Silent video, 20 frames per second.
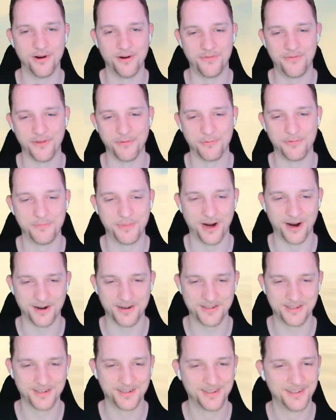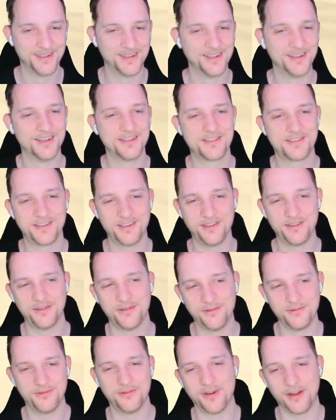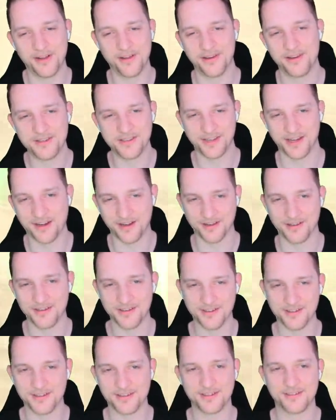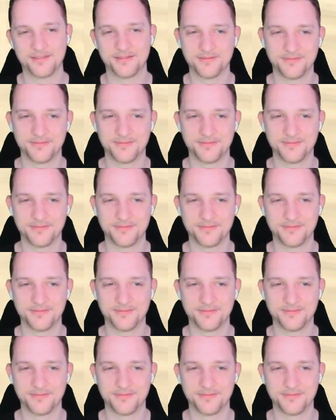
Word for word: of the part. See you in a second.